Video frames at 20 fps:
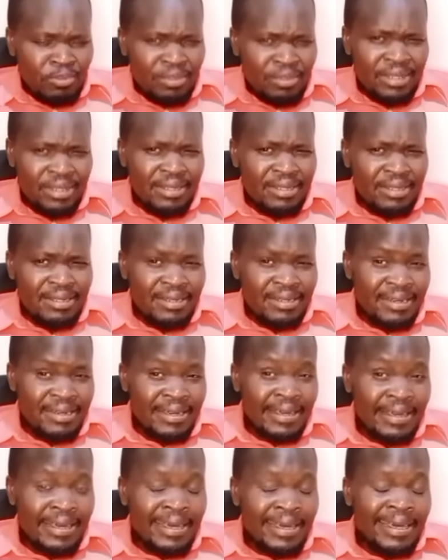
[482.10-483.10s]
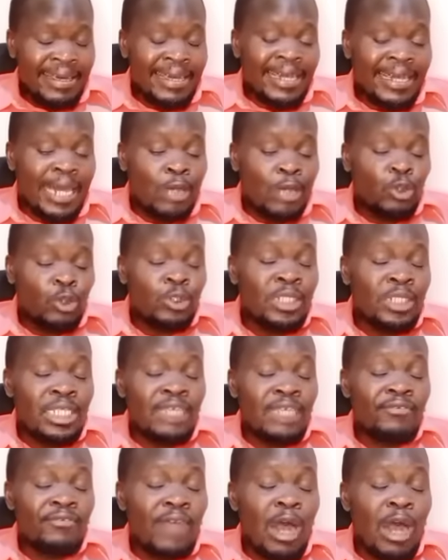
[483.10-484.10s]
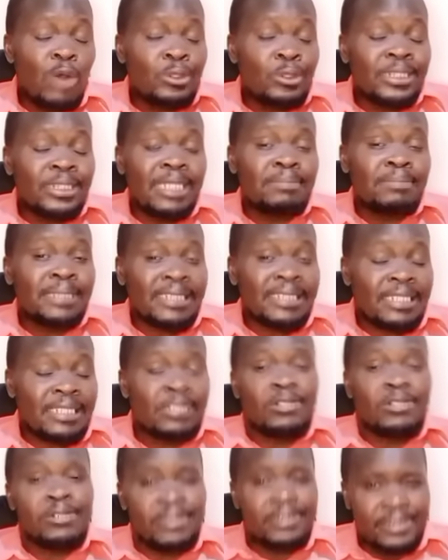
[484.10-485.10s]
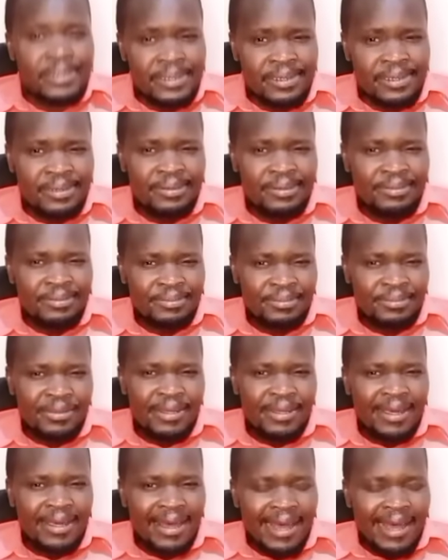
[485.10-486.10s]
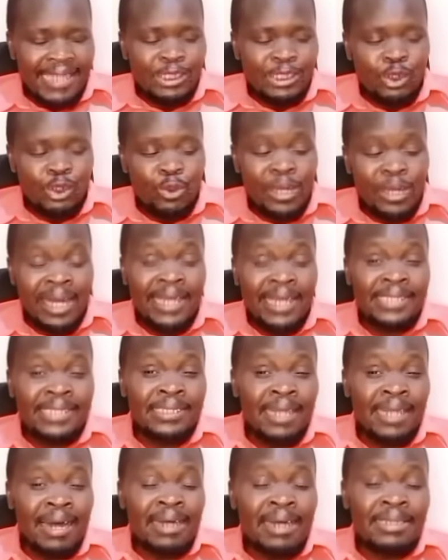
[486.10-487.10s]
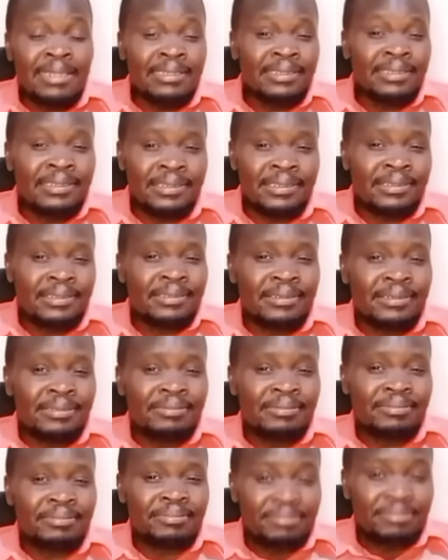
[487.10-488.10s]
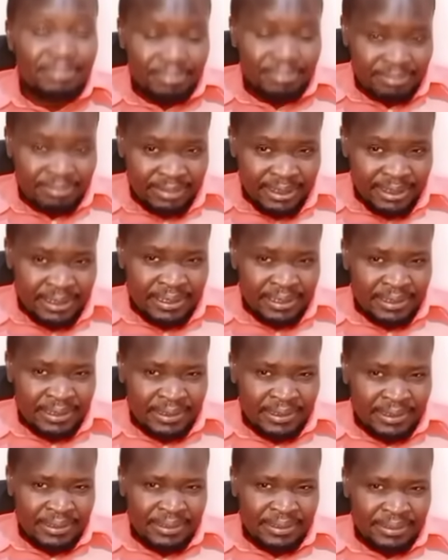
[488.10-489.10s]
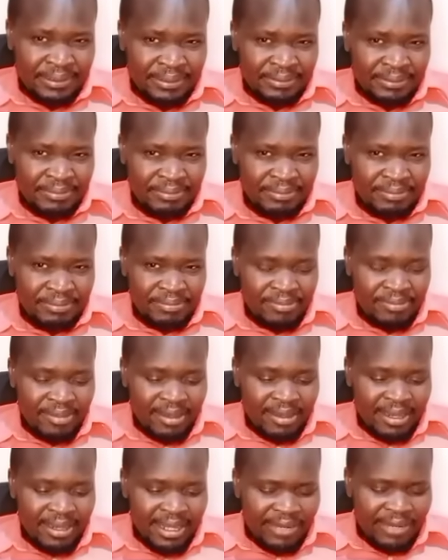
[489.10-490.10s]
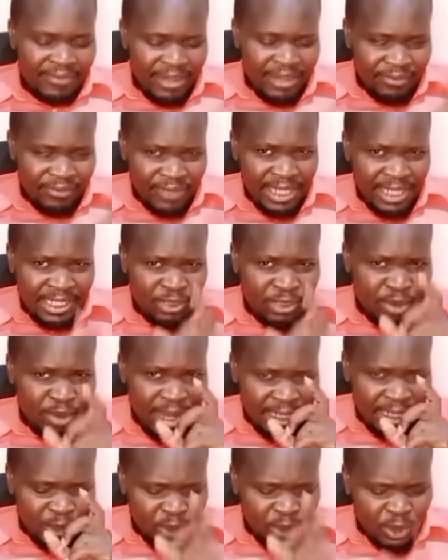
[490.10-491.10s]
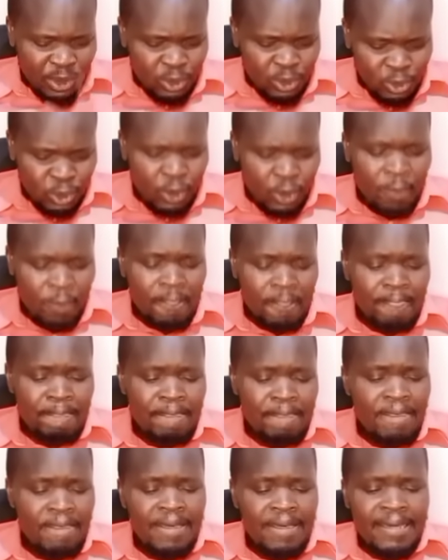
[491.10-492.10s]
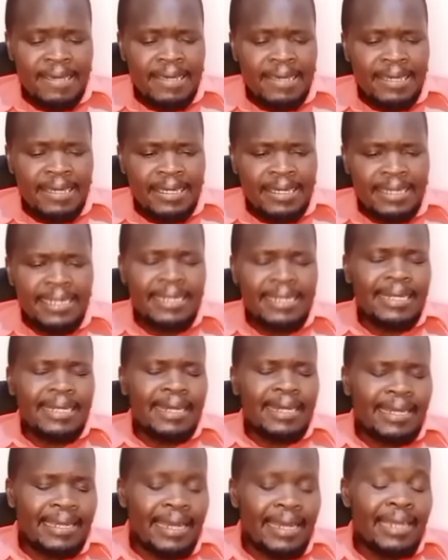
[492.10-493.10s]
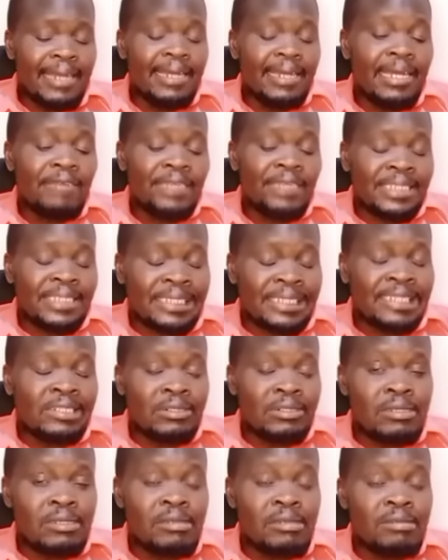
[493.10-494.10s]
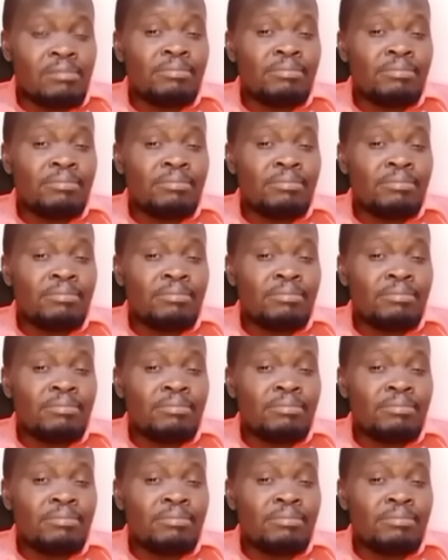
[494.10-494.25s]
mean he cannot give out some signals as to where his heart is. In the event he works with Ruto, he'll clearly give a signal